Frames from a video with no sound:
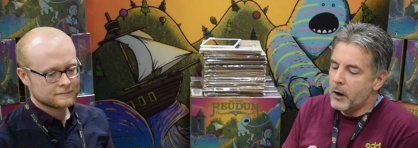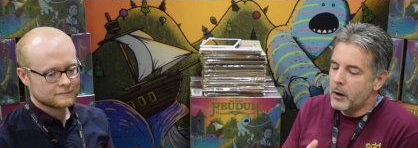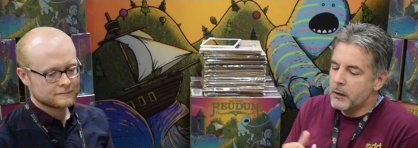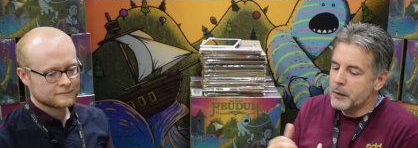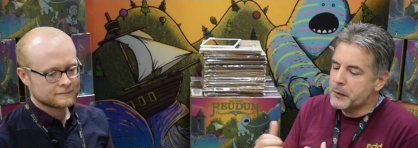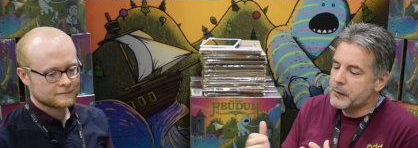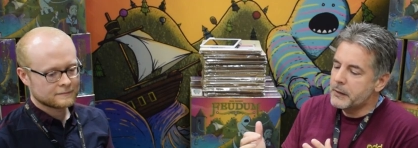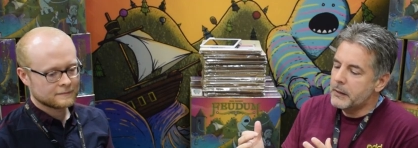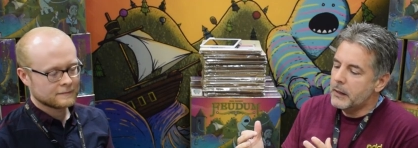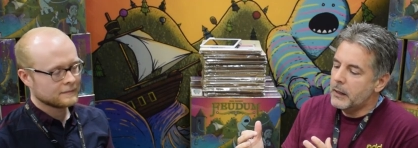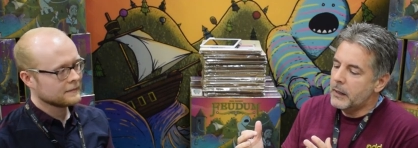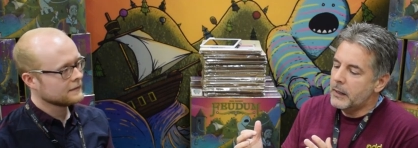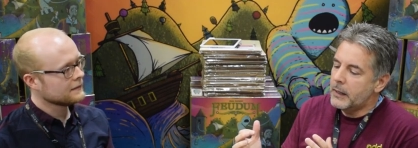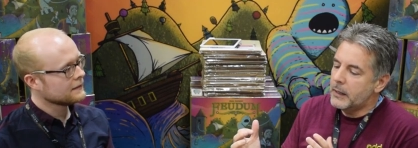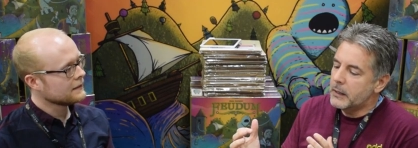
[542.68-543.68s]
Speaker 1: artist uh,
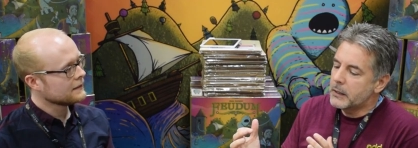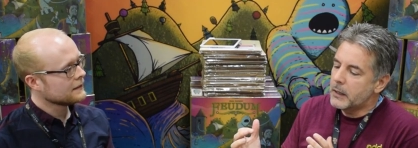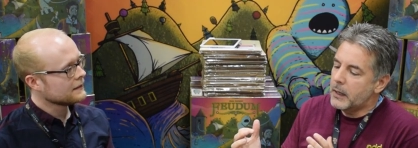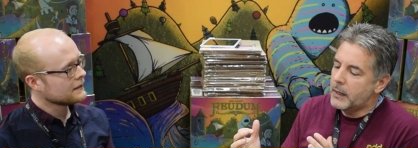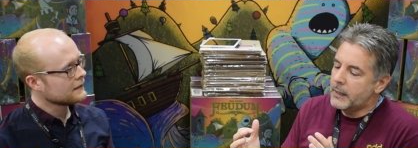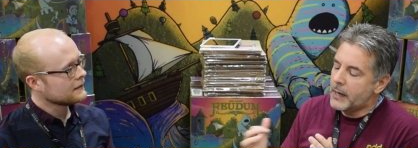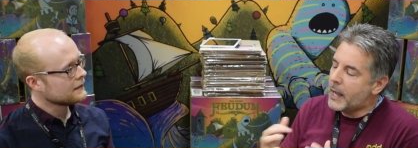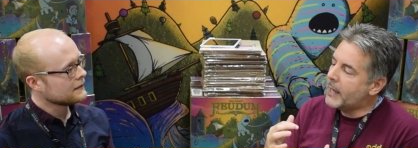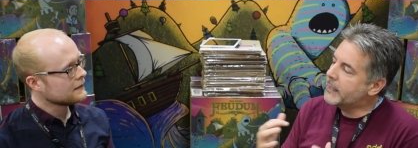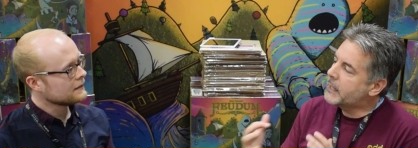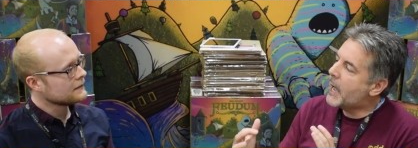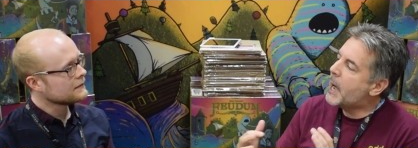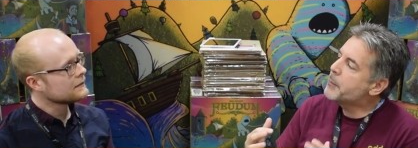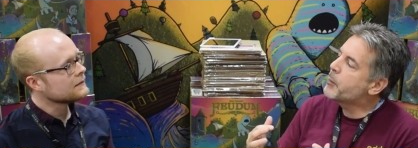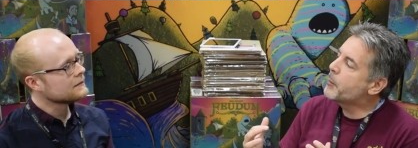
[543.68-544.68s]
uh, and I
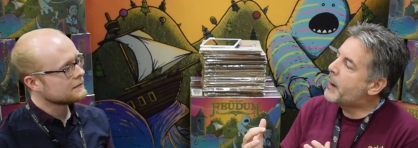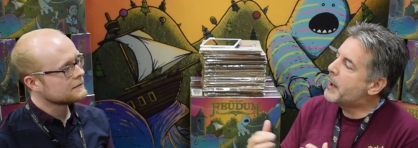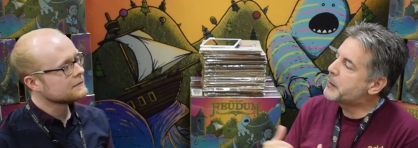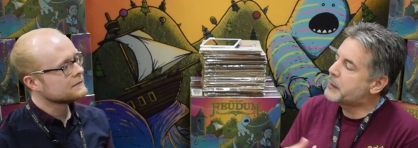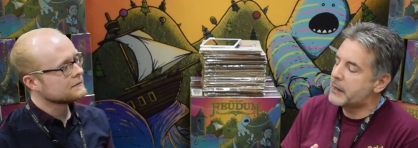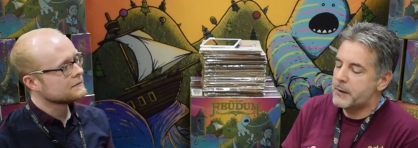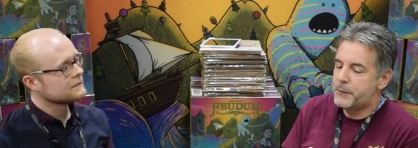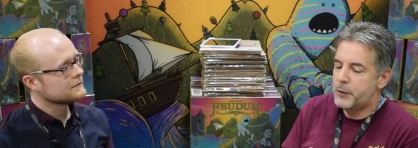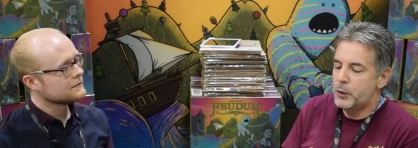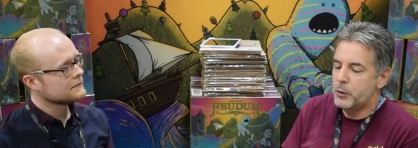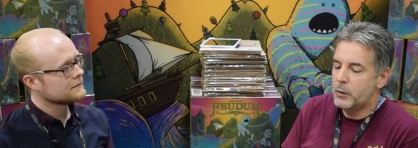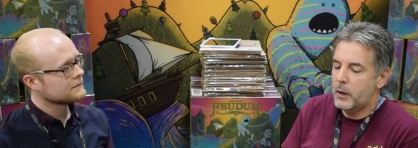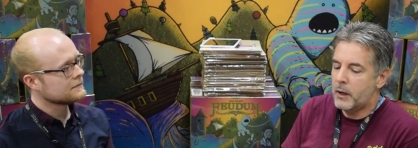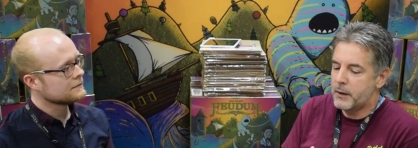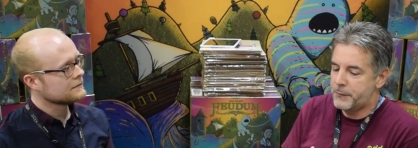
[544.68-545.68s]
compromised on a
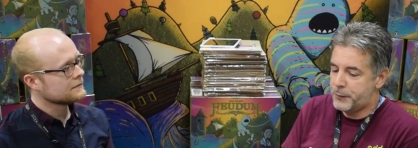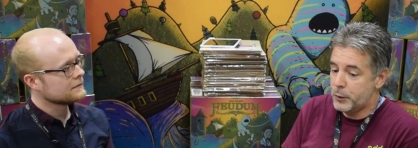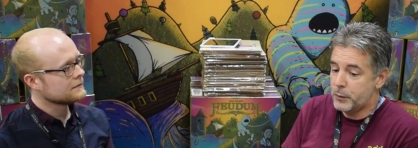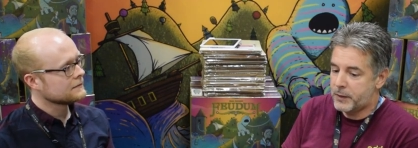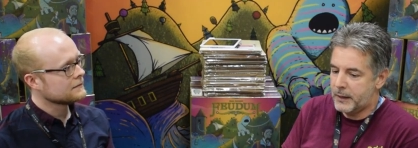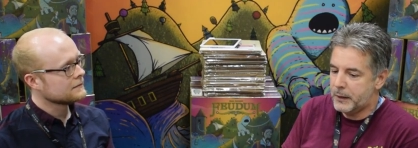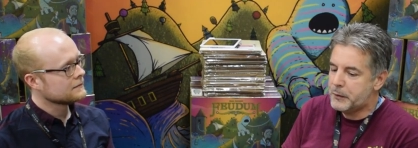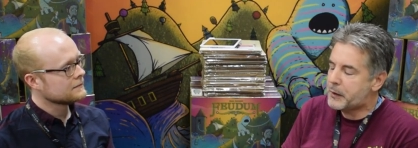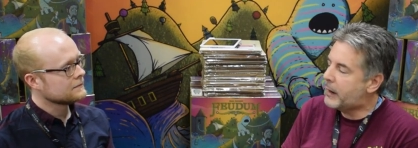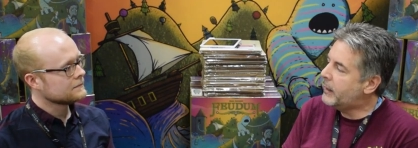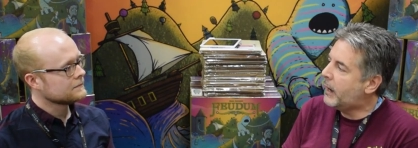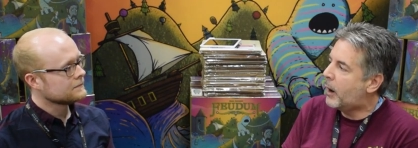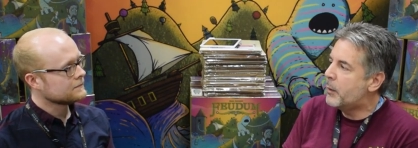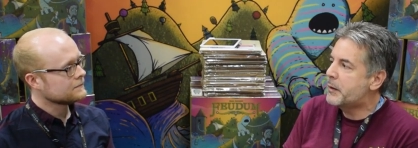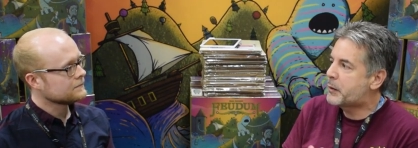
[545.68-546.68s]
few on a few things.
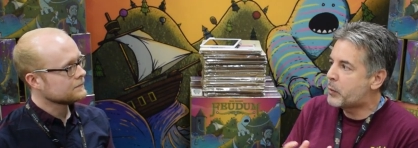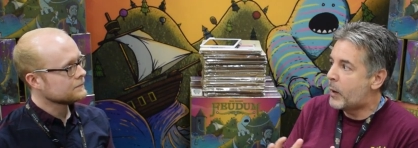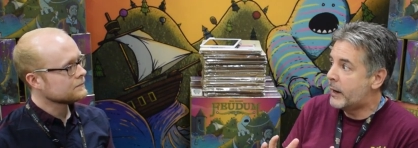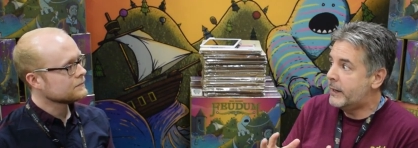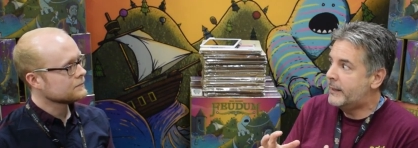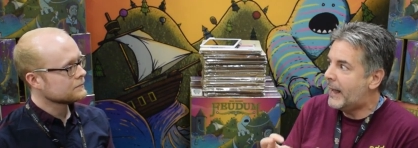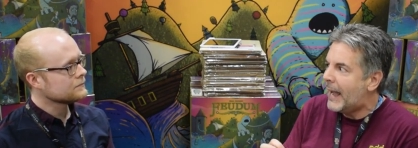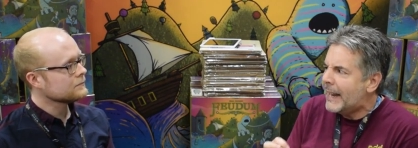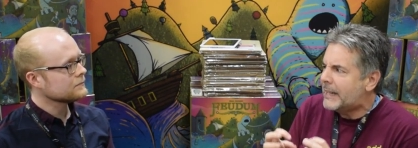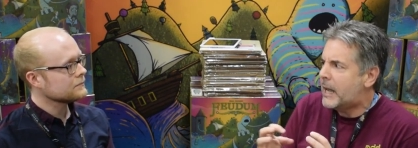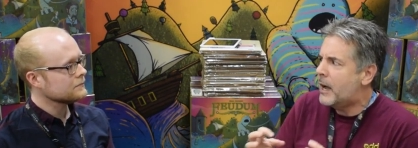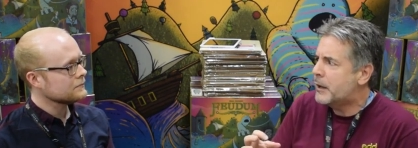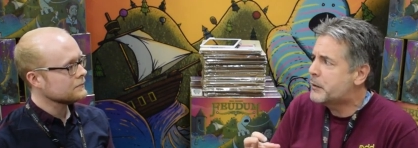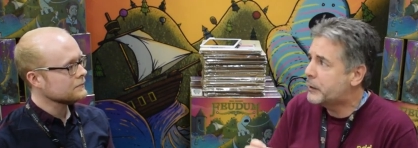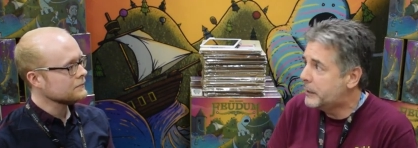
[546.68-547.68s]
I always wanted the
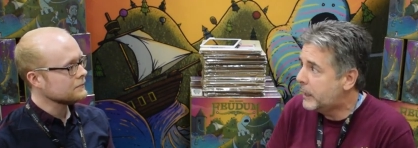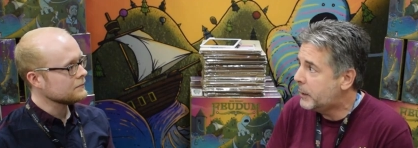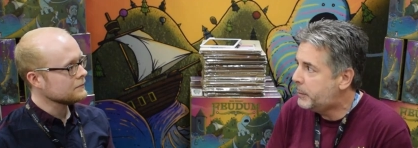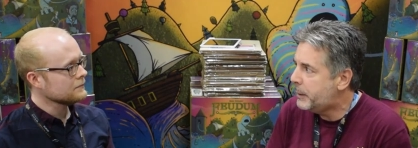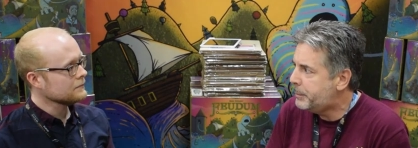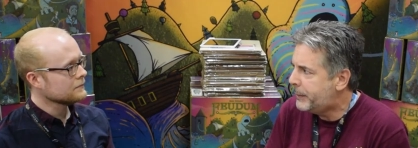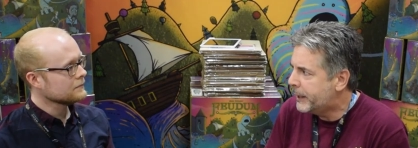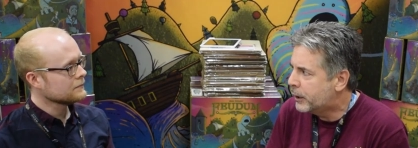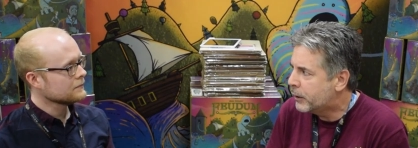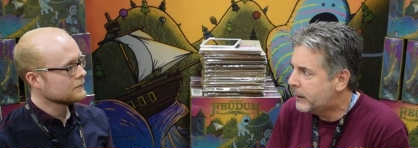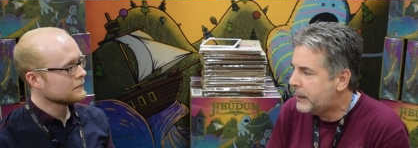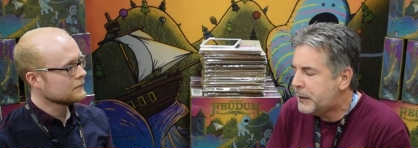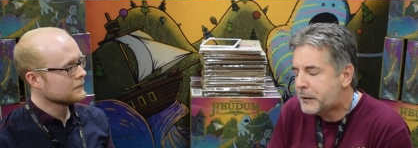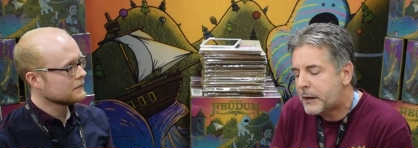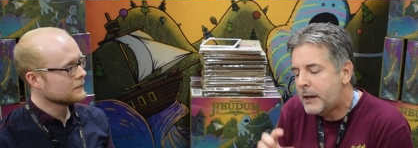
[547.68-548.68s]
icons a little bit bigger,
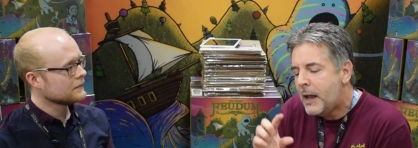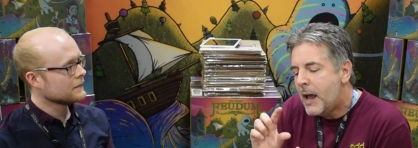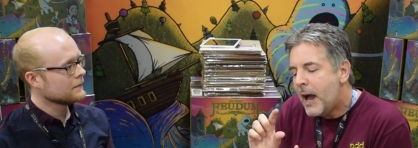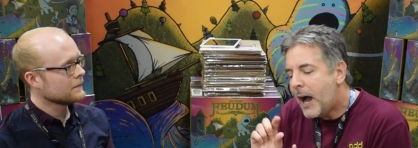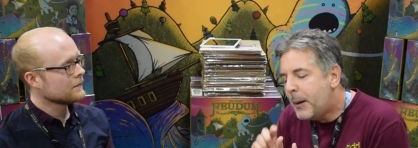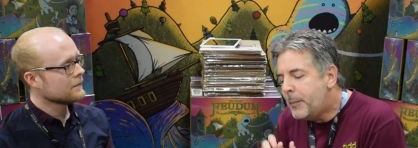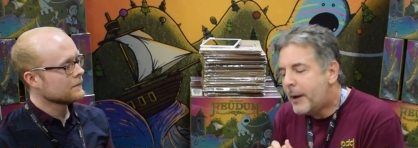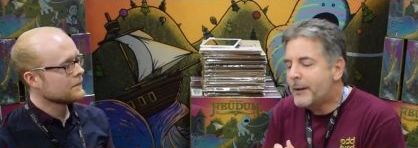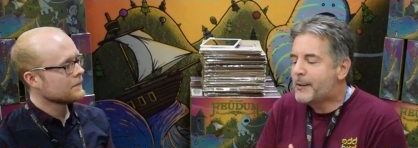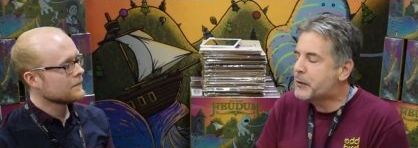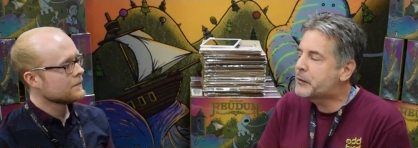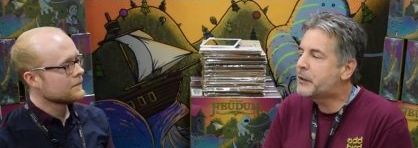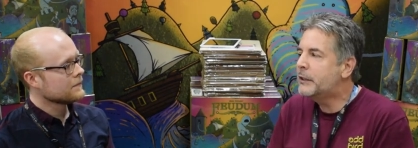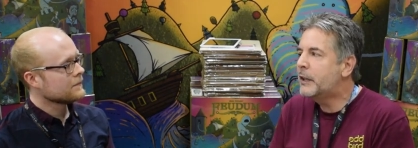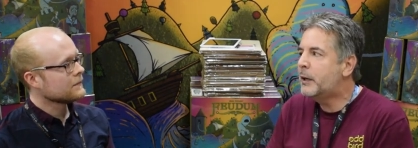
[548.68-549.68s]
and he said, "How about
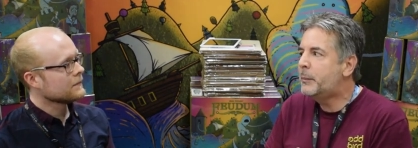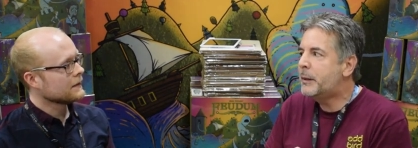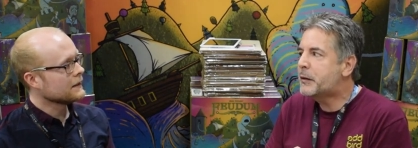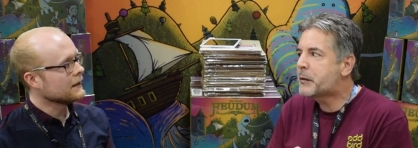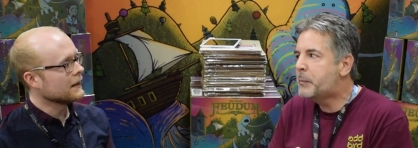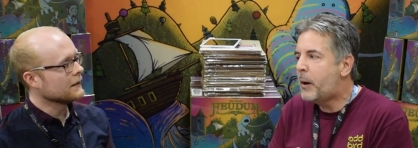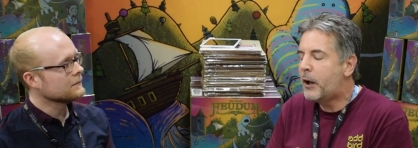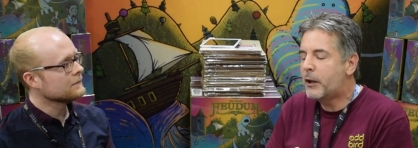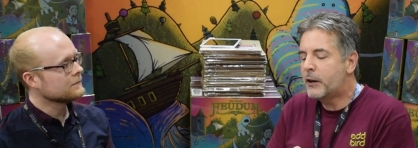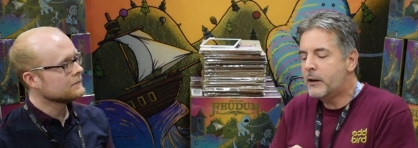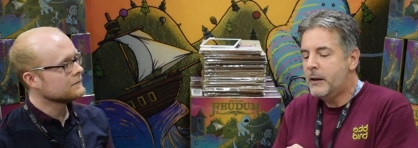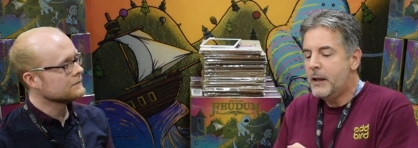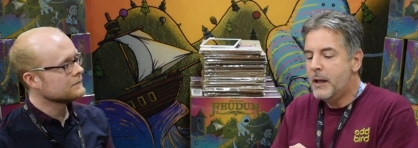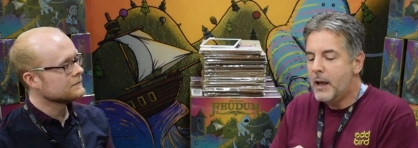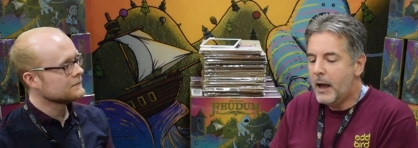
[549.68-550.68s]
just a little bit
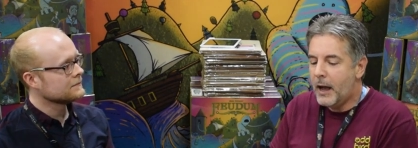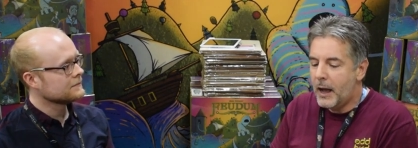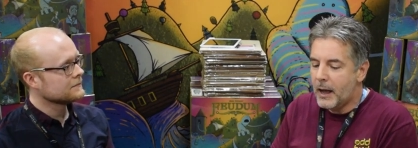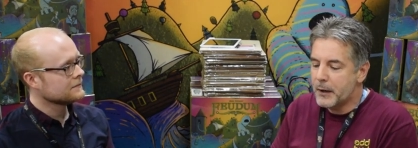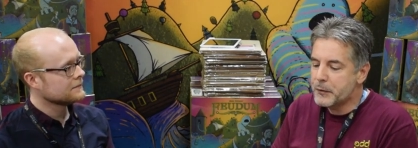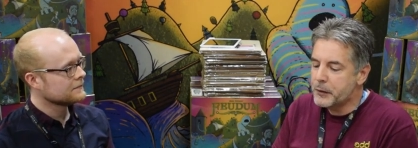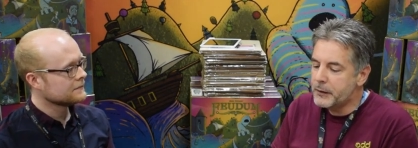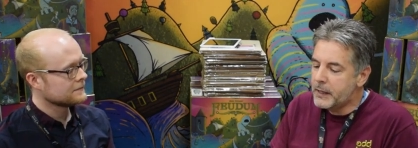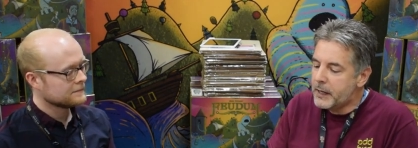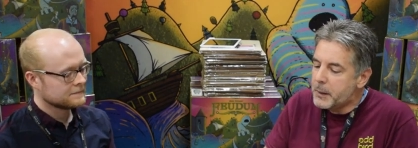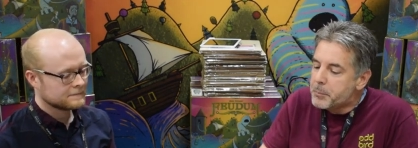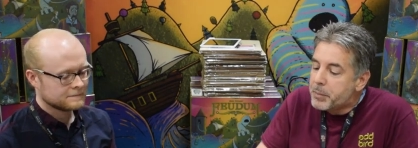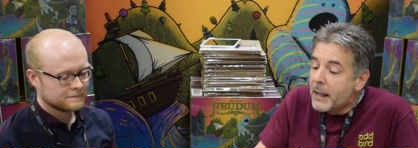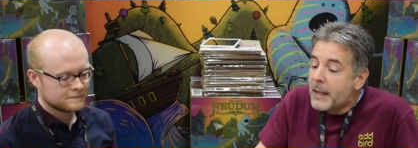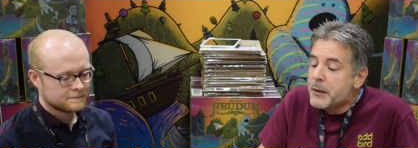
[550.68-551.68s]
smaller, uh, so that
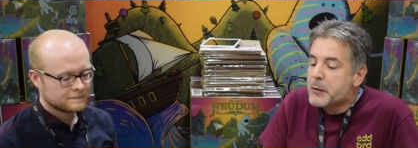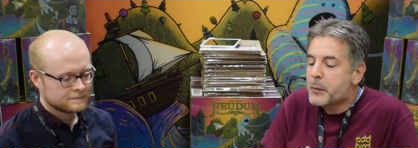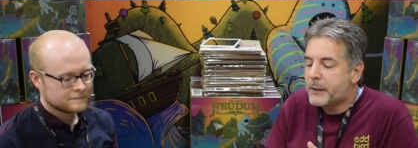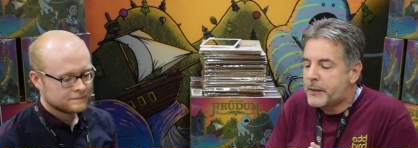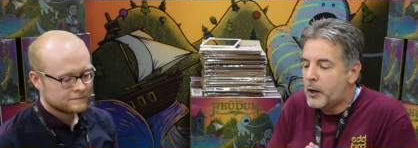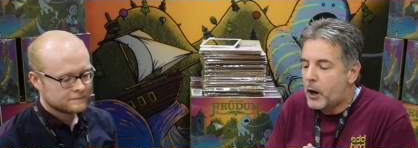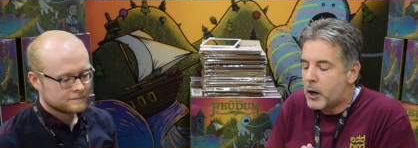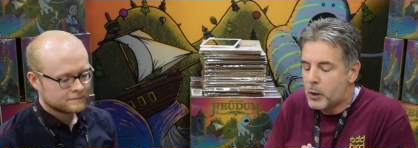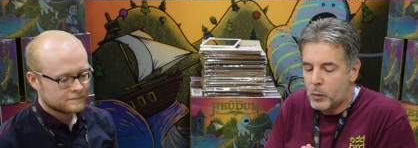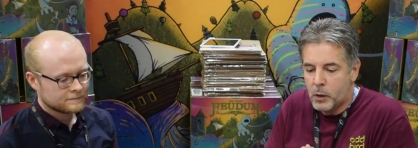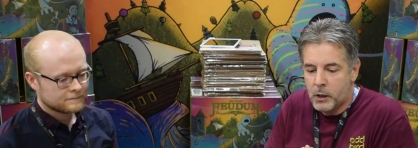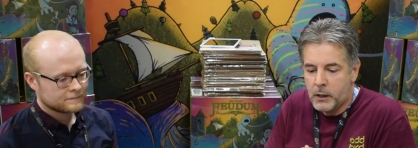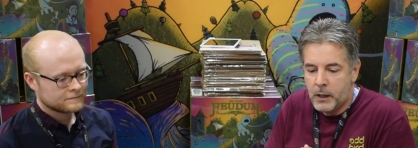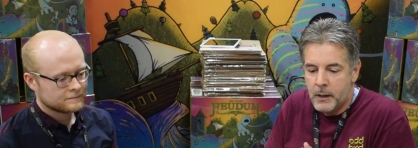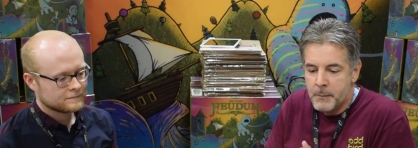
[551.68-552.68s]
it blends with the
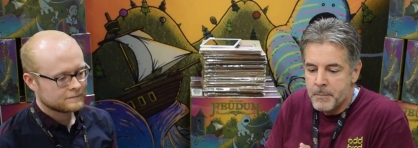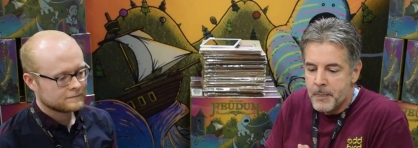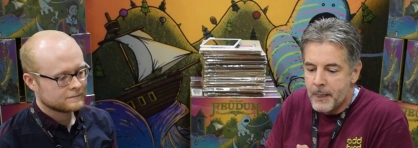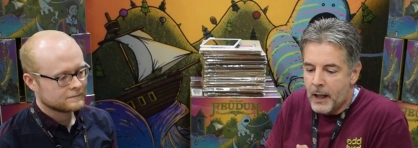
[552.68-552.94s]
artwork."